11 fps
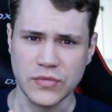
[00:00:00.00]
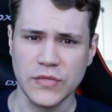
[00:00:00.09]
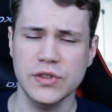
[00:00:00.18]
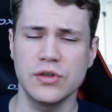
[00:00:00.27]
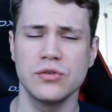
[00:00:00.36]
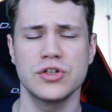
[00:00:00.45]

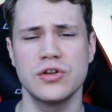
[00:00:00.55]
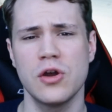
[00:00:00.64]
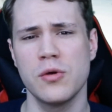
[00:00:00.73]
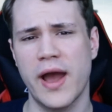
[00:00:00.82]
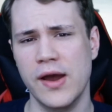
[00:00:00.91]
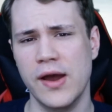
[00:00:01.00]
you should
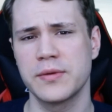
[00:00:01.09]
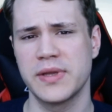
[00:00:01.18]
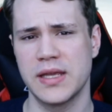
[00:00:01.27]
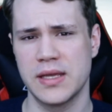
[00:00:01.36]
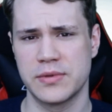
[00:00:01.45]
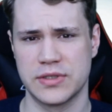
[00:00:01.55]
know how to
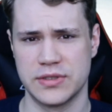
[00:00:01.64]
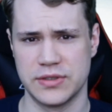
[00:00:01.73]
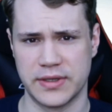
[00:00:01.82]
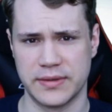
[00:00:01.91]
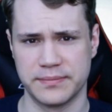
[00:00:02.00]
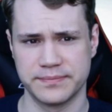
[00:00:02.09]
be able to do
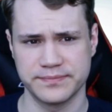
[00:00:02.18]
it.